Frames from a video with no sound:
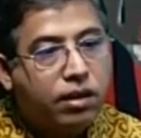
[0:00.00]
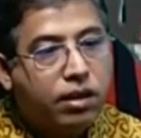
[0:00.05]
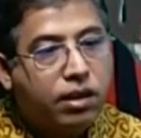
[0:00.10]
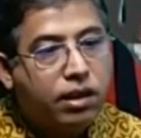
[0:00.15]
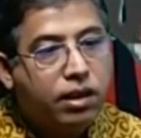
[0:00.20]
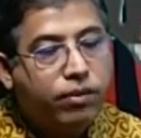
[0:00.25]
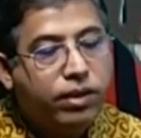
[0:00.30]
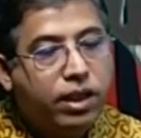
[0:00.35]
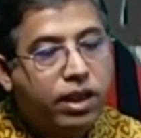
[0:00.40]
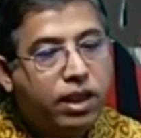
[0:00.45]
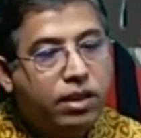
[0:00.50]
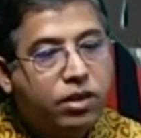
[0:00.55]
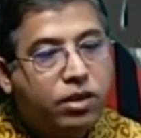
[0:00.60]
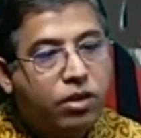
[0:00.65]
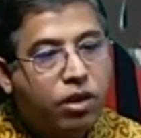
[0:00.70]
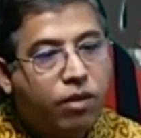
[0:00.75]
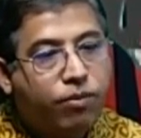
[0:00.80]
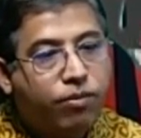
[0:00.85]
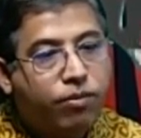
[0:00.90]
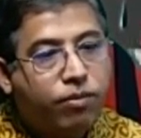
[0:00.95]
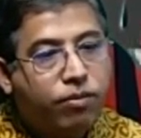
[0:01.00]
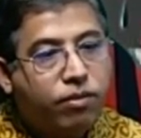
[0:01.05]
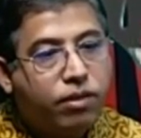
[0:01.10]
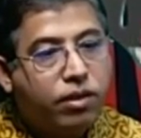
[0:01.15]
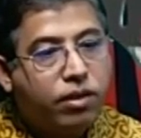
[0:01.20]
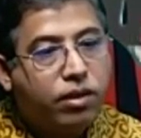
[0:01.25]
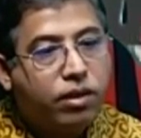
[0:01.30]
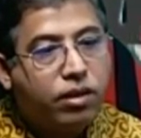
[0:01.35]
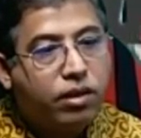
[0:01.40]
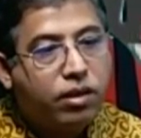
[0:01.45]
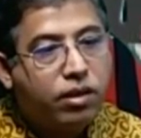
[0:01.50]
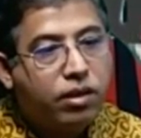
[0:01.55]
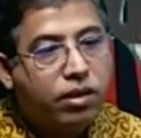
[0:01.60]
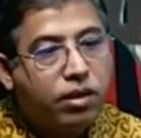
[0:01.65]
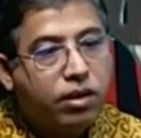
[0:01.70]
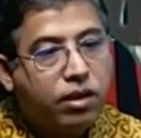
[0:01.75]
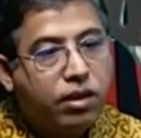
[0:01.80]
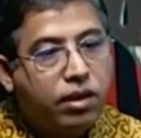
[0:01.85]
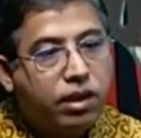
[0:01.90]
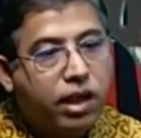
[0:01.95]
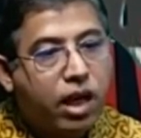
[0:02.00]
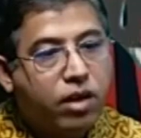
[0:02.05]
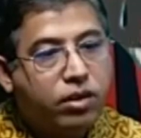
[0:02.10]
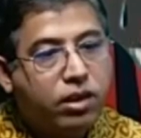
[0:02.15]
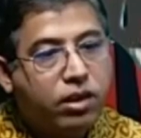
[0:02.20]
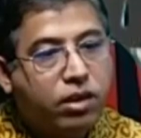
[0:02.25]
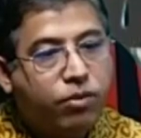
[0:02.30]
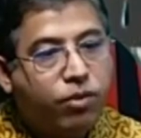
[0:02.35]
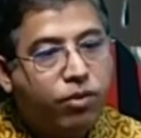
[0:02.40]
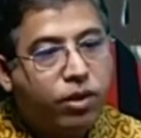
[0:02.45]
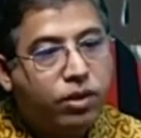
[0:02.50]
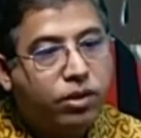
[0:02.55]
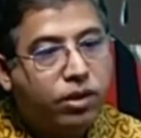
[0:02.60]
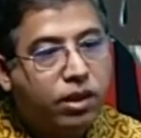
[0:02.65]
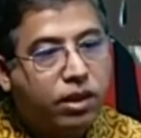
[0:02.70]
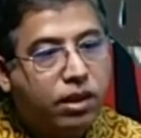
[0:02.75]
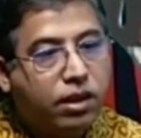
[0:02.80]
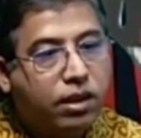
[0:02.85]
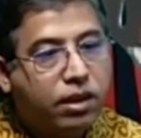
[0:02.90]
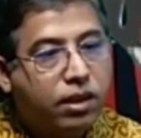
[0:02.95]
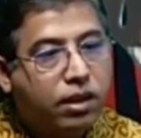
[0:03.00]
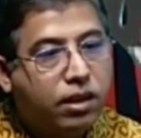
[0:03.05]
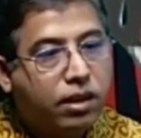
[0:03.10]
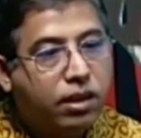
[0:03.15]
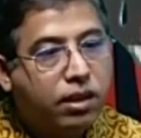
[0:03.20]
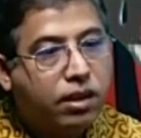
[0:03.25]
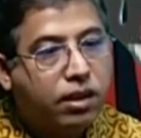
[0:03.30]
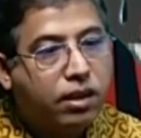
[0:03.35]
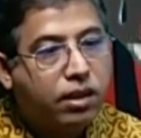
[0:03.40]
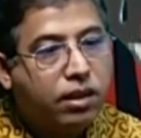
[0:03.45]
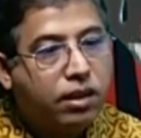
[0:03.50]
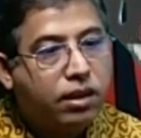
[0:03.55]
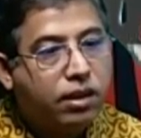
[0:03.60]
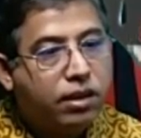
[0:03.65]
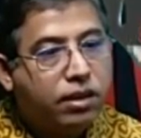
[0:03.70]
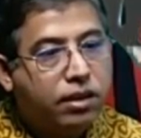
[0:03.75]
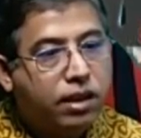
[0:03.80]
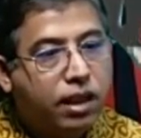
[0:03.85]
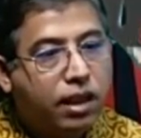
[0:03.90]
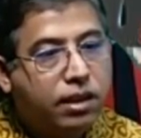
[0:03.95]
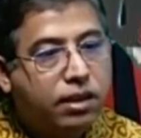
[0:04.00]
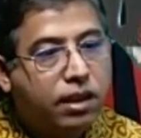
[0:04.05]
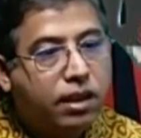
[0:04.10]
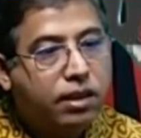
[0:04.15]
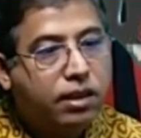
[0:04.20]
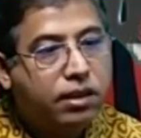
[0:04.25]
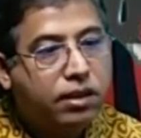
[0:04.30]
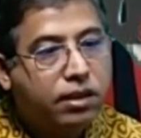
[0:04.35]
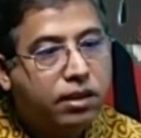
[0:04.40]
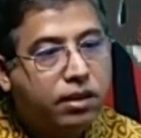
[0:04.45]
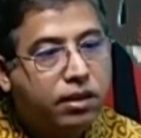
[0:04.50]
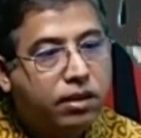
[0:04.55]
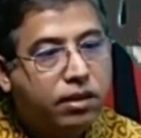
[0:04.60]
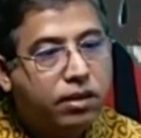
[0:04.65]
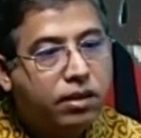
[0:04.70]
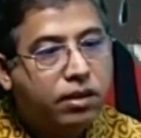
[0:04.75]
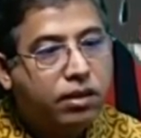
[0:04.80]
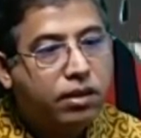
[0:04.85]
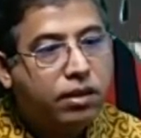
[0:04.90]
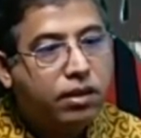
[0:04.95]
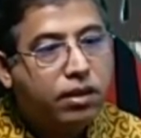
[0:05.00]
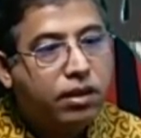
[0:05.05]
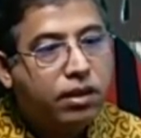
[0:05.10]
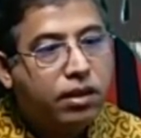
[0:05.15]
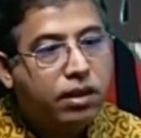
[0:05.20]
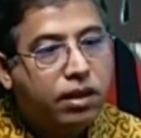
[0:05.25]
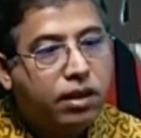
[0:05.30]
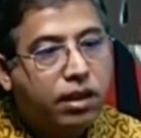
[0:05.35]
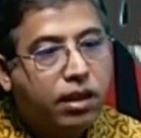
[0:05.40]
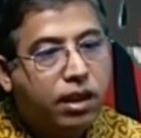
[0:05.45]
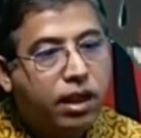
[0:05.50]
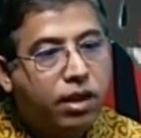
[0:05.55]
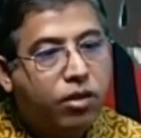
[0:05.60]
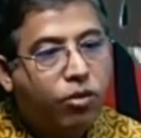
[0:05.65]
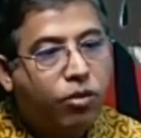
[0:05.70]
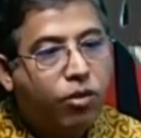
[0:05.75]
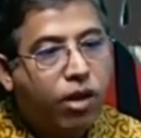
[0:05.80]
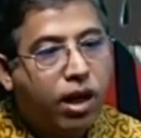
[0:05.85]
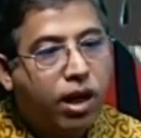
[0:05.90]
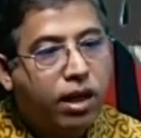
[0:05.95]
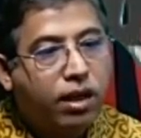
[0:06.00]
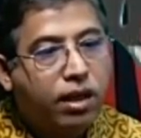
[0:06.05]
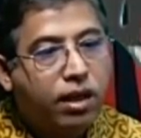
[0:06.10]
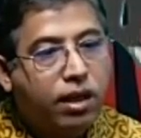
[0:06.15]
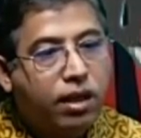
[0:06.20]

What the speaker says: evidence of kerosene poisoning, such as grade 1